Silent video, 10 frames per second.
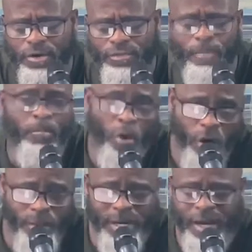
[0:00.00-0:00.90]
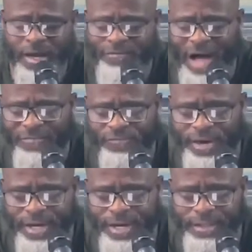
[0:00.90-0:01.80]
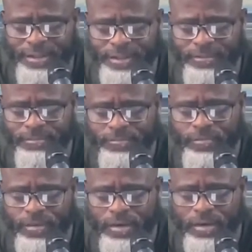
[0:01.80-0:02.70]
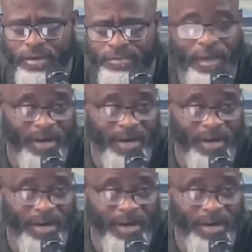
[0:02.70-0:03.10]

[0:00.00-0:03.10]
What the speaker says: "The more we love our friends, the